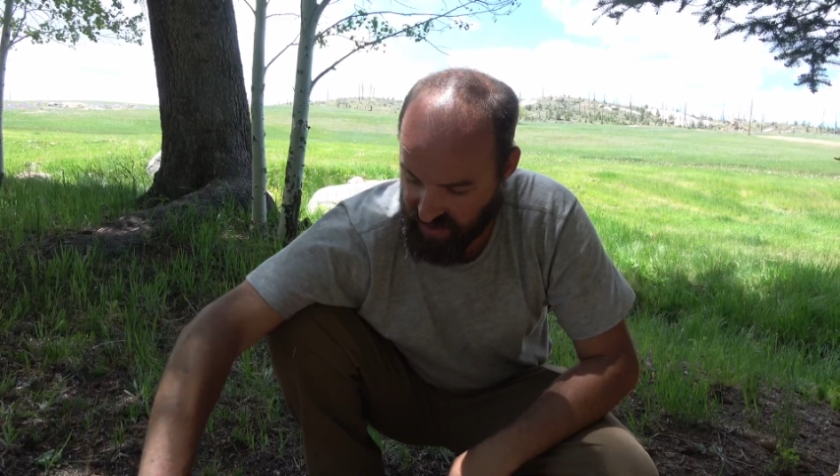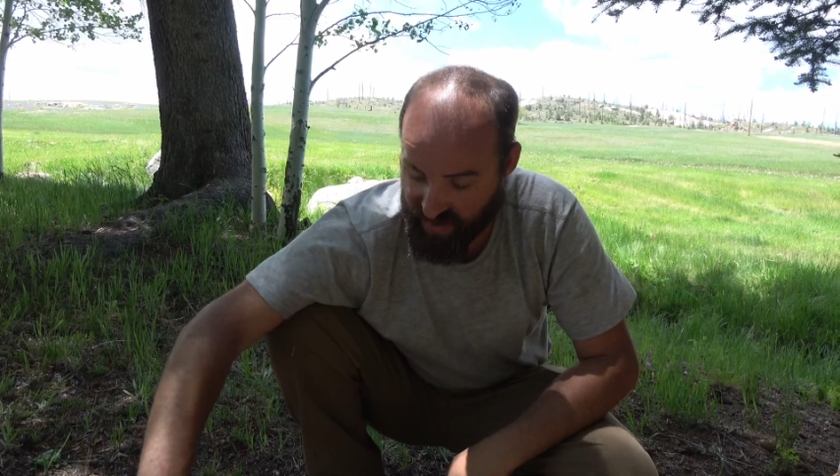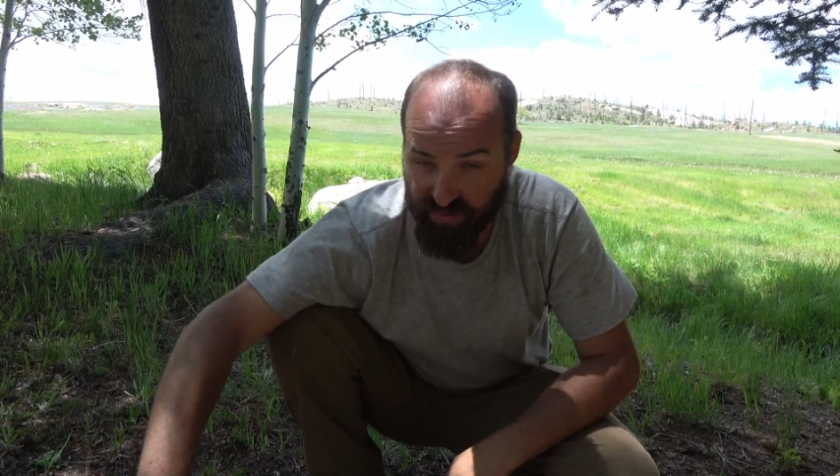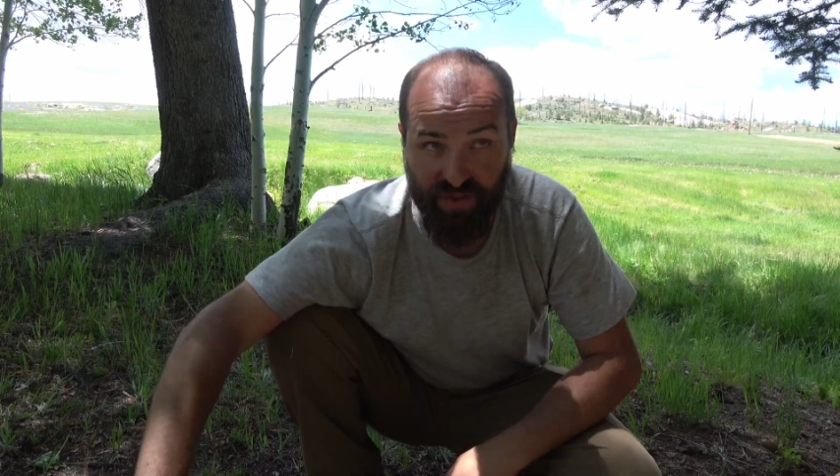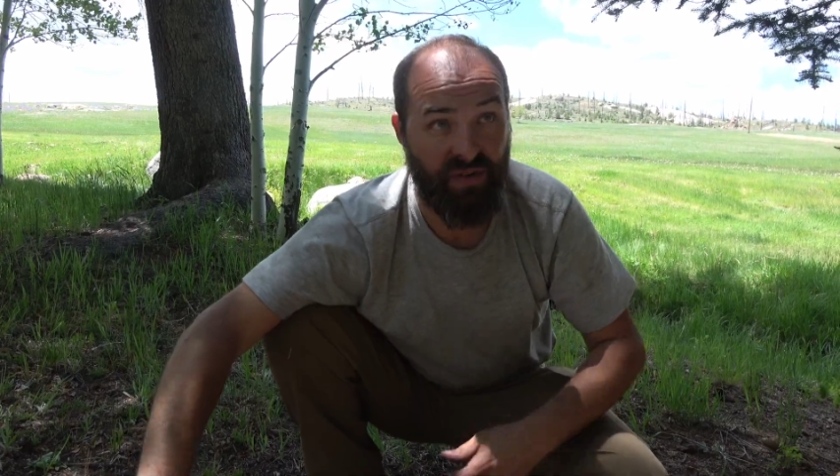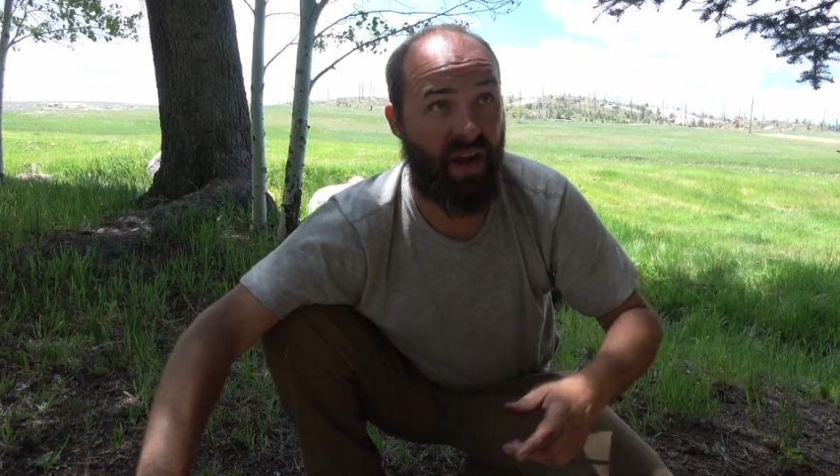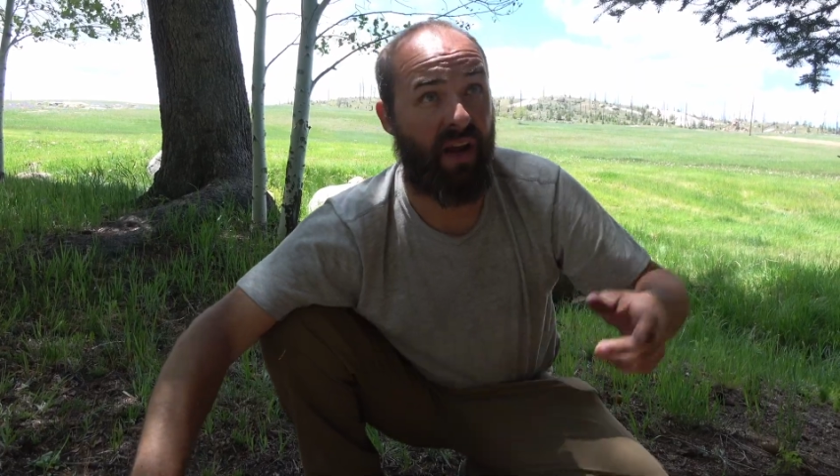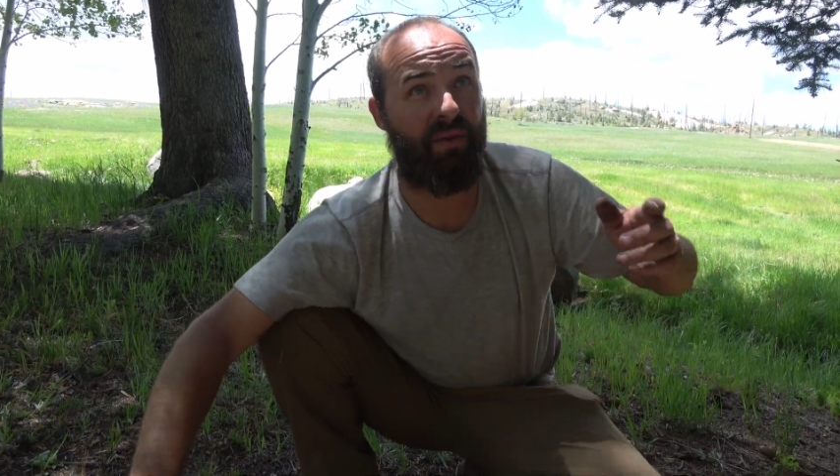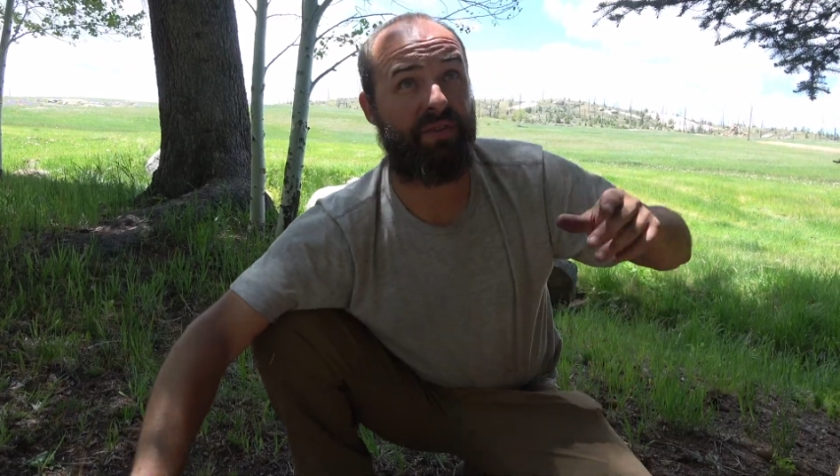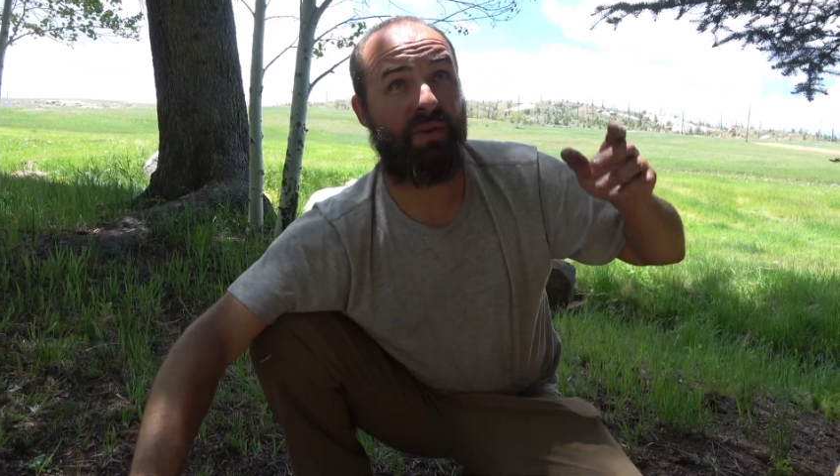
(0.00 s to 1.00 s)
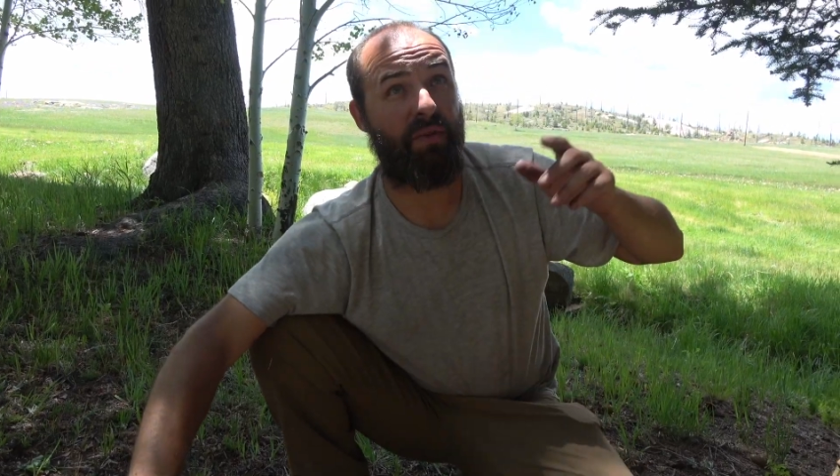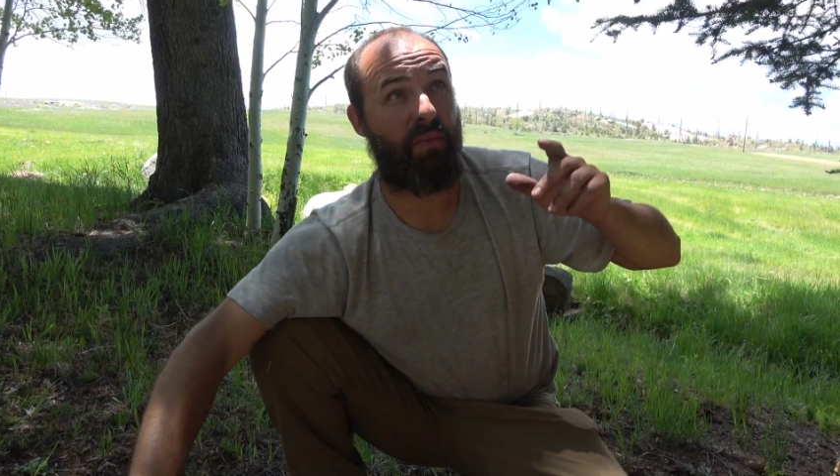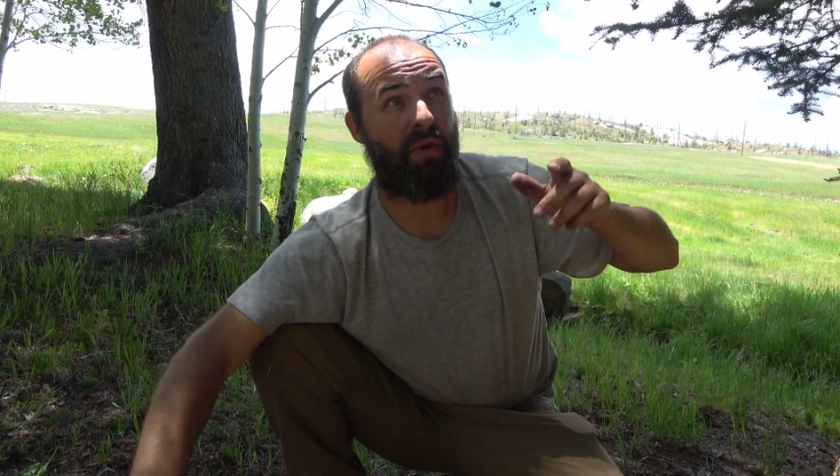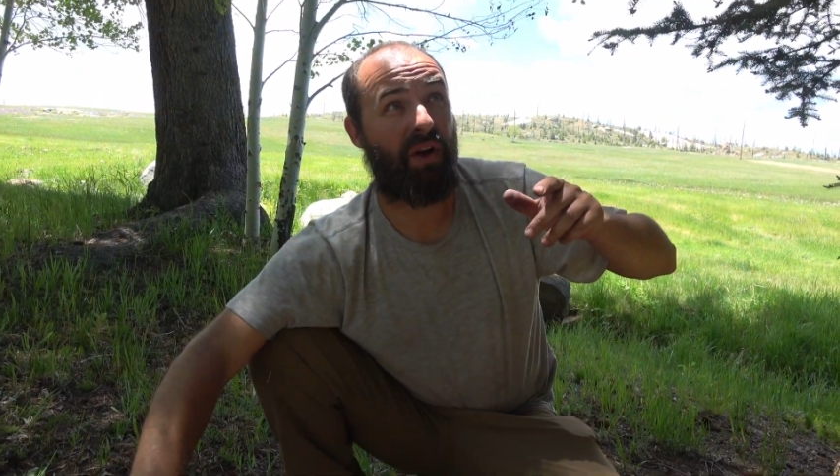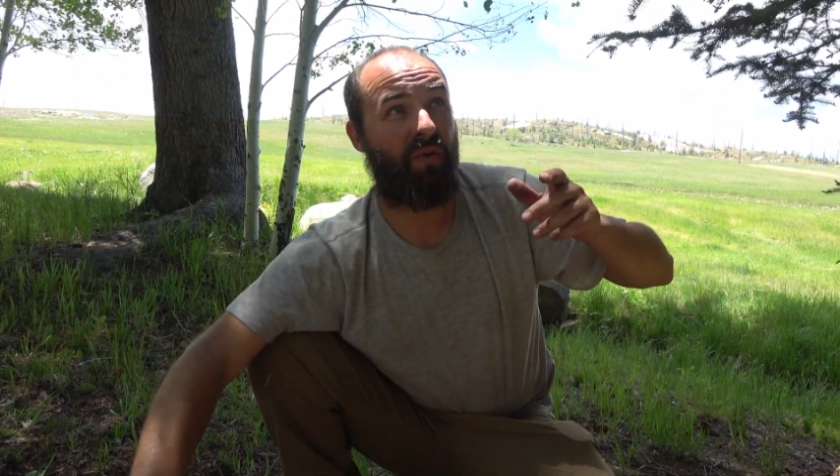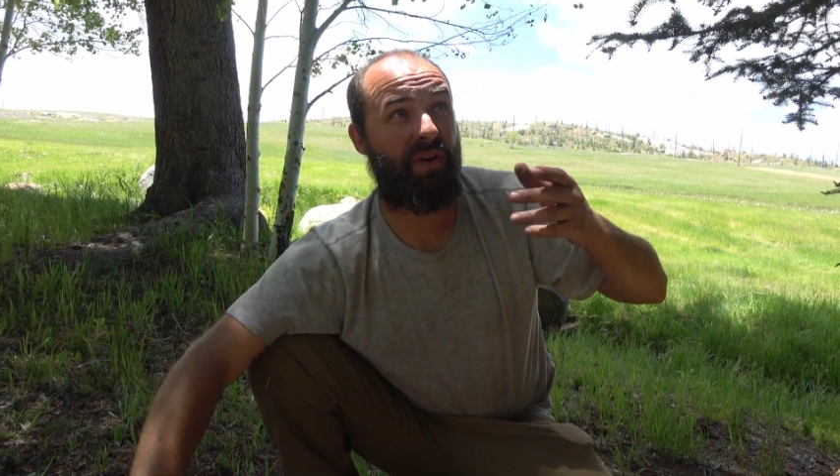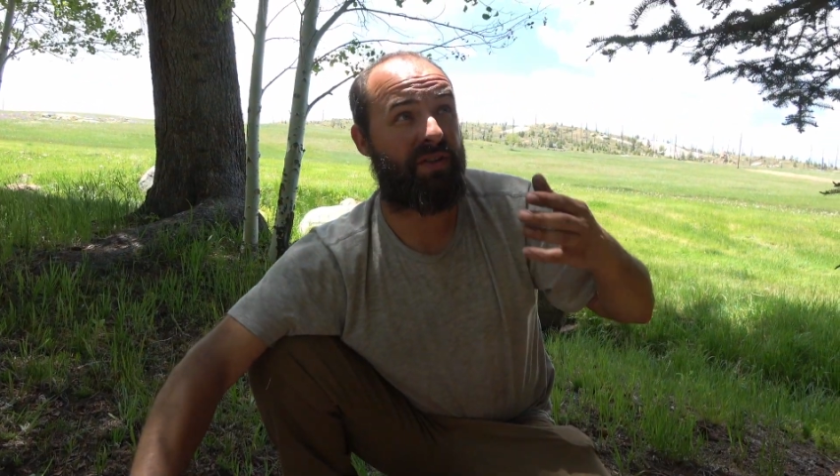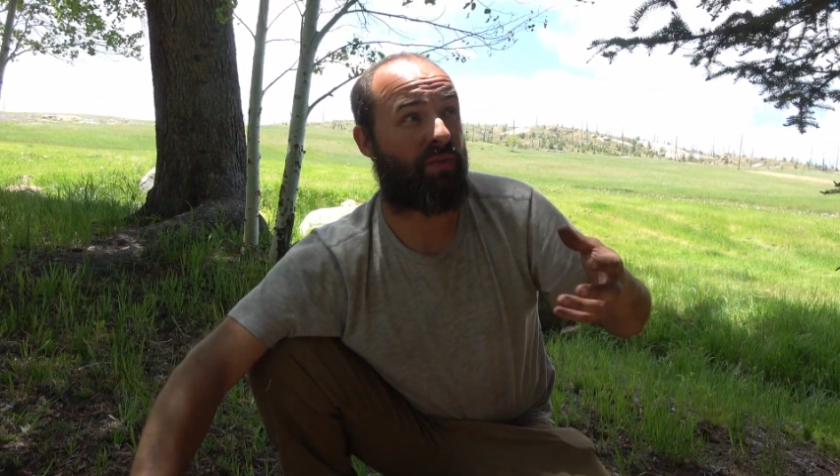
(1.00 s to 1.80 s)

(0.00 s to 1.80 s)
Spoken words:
After trying them, some of the bigger ones,